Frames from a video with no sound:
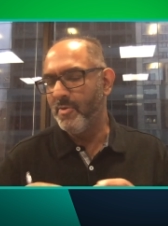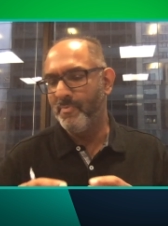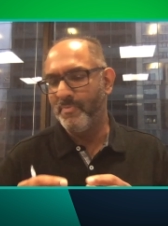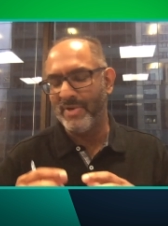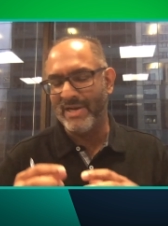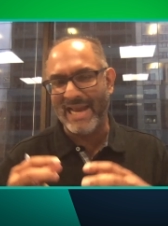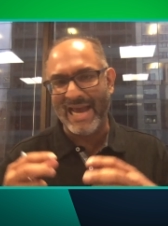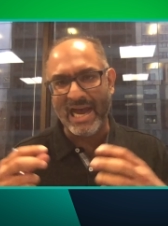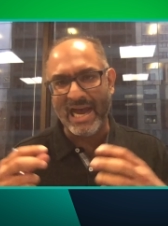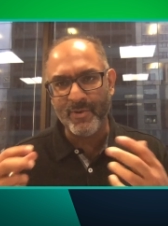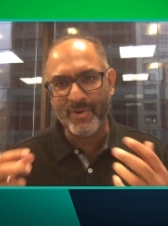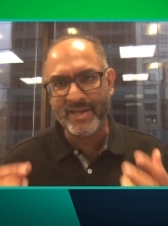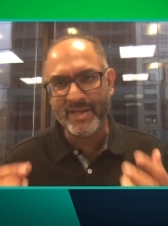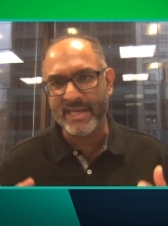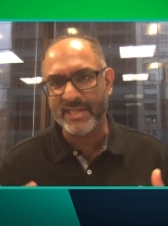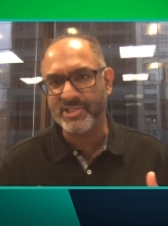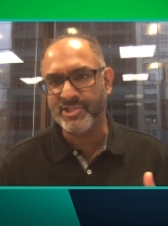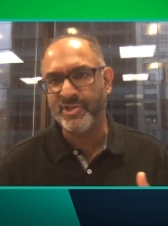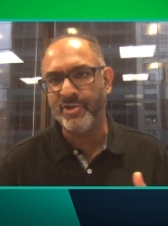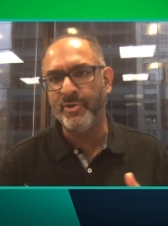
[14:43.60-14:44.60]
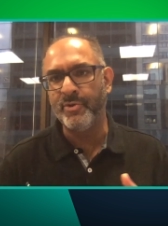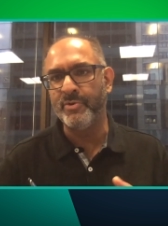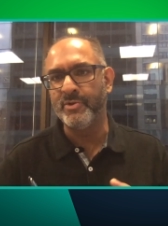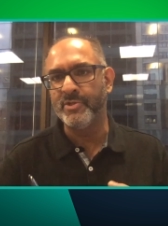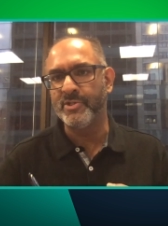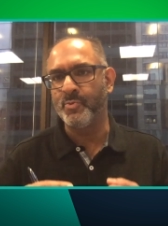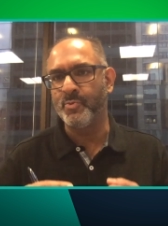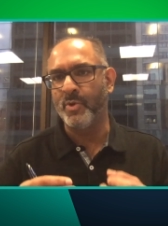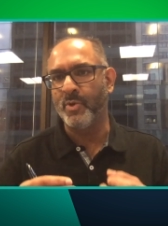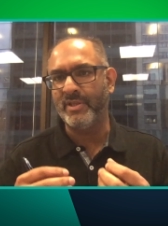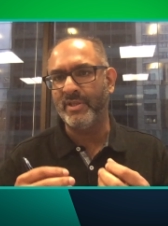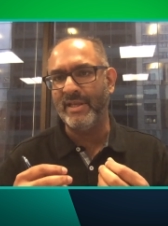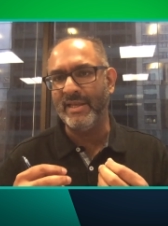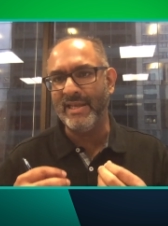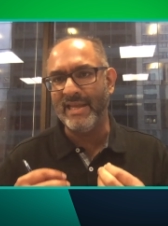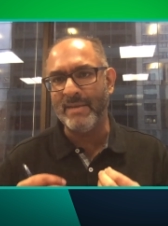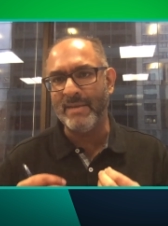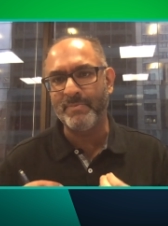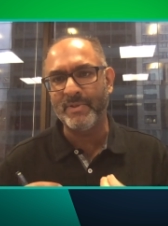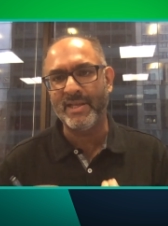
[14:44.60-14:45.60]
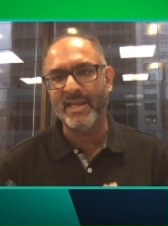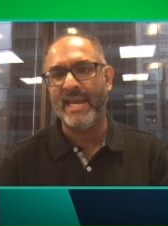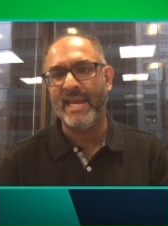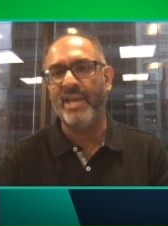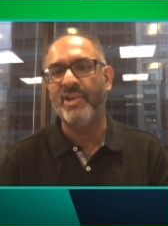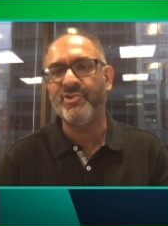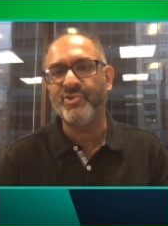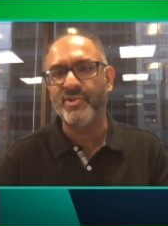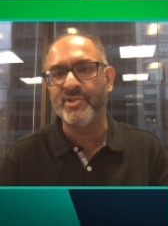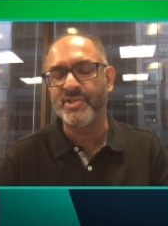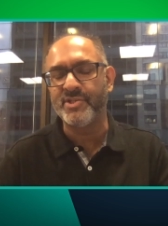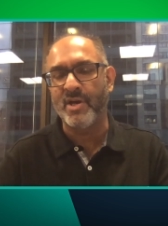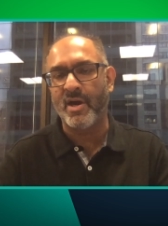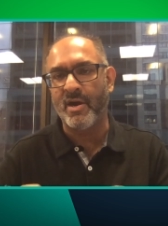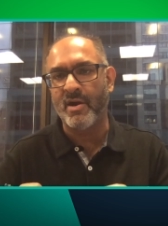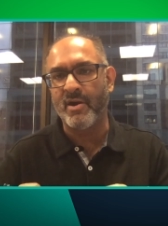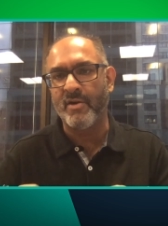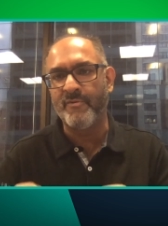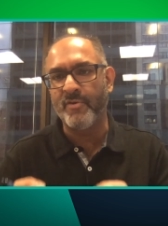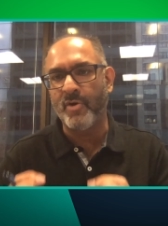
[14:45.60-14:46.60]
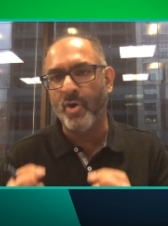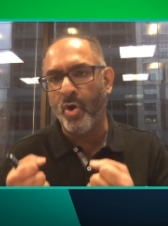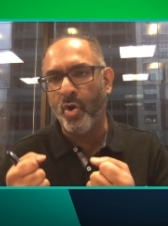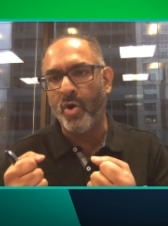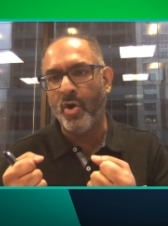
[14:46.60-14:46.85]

but how it gets used what the implications are of